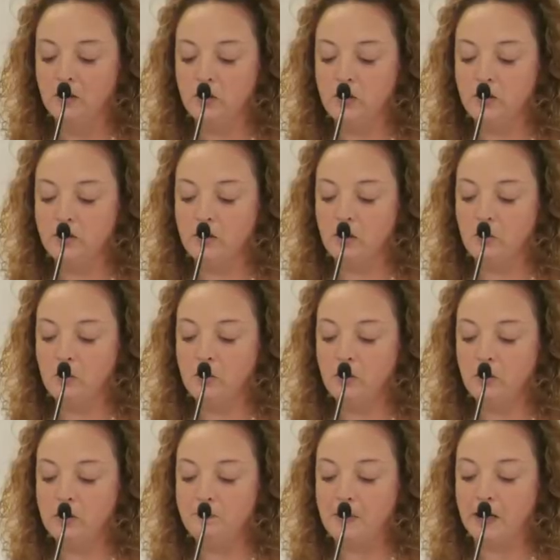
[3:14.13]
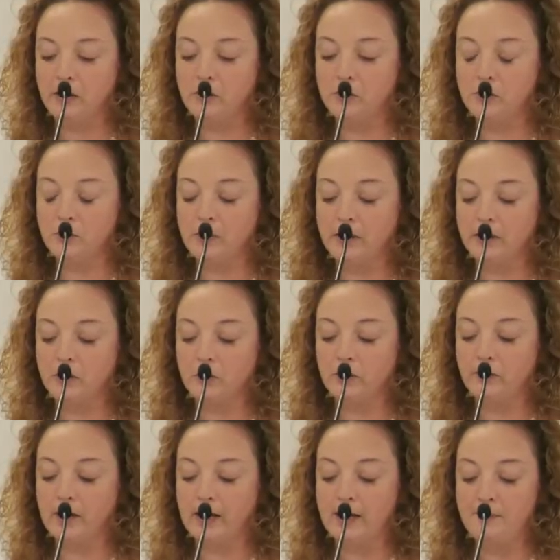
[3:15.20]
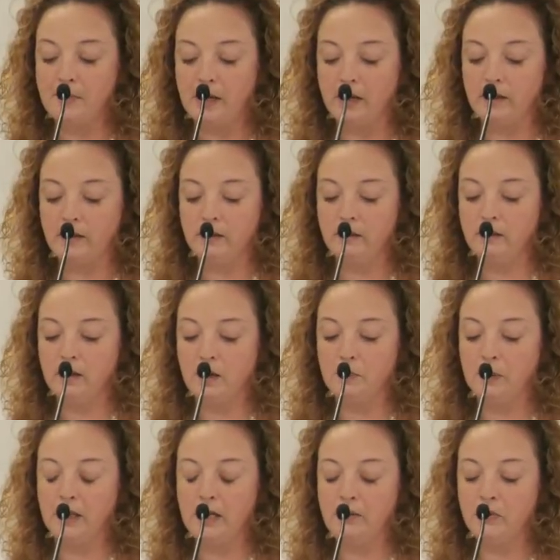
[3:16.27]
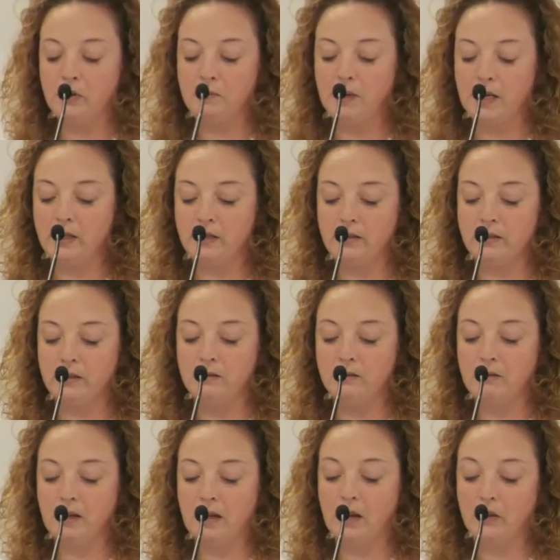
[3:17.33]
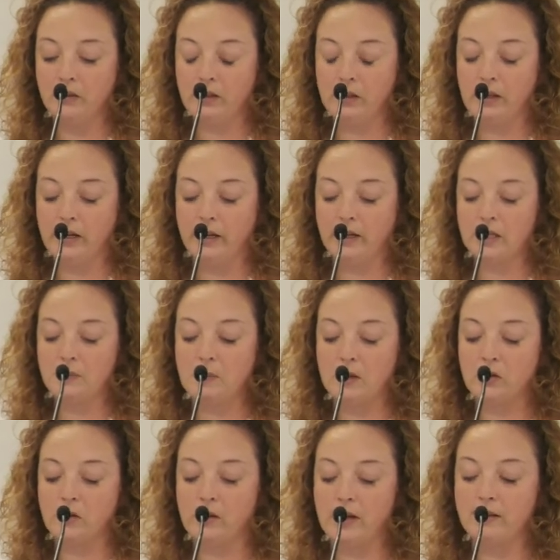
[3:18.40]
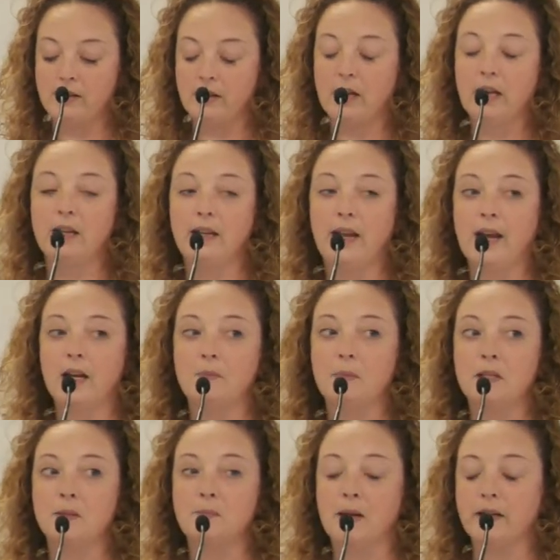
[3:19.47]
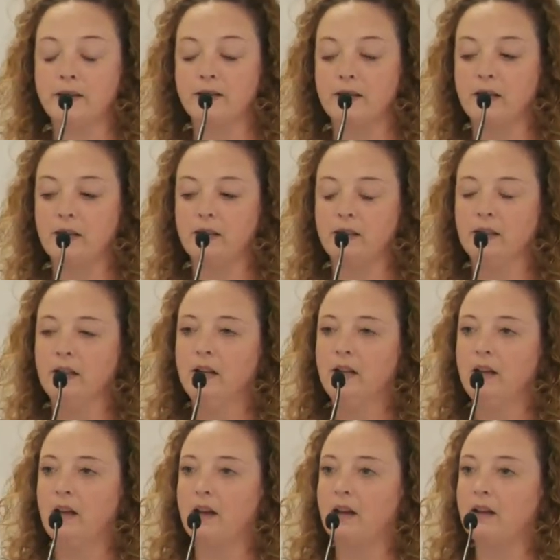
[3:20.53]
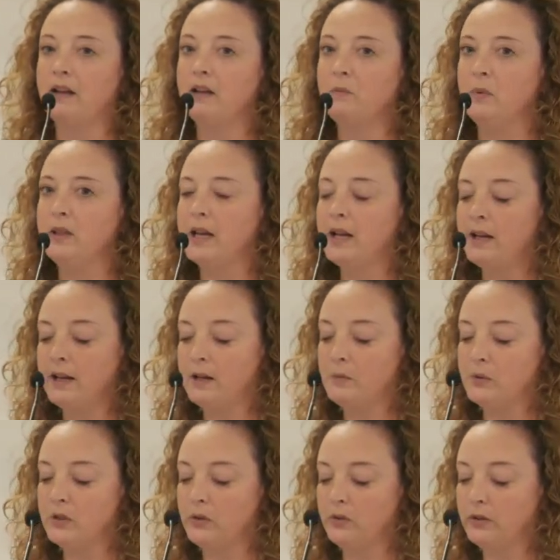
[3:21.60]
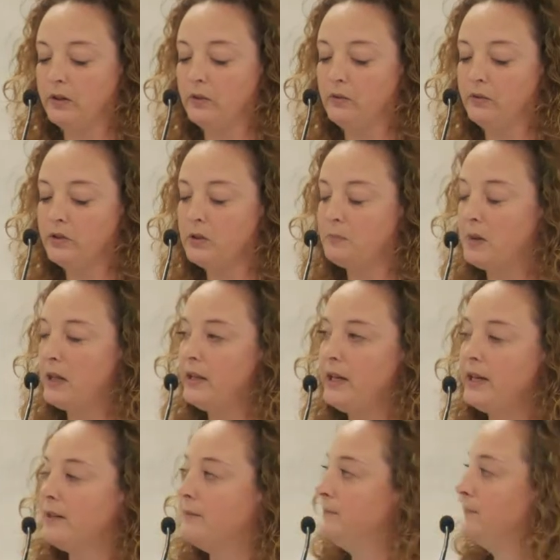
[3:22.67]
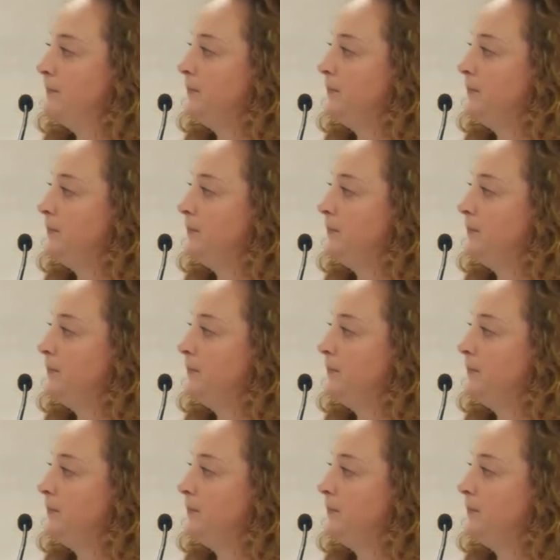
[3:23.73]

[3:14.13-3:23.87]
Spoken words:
She is the owner and medical director of HiMed, a Plainville-based health clinic specializing in cannabis medicine. And with that, I will turn it over to Paulina.